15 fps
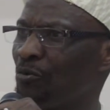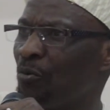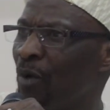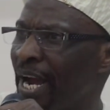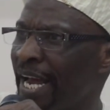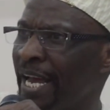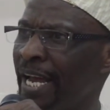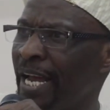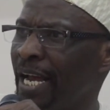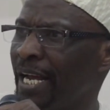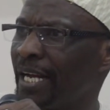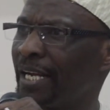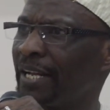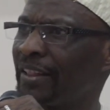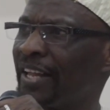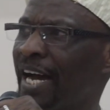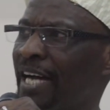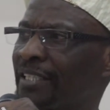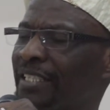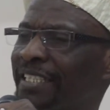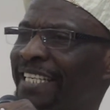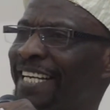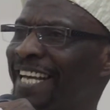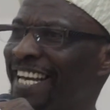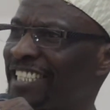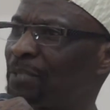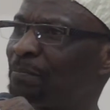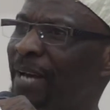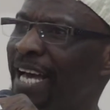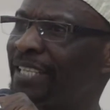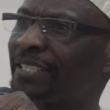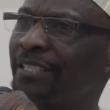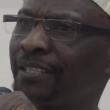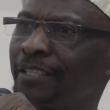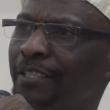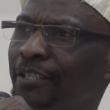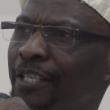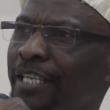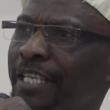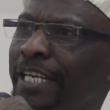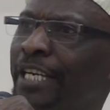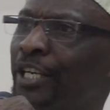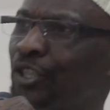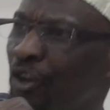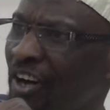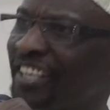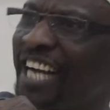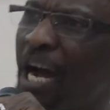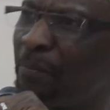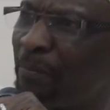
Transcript: way that they expect a younger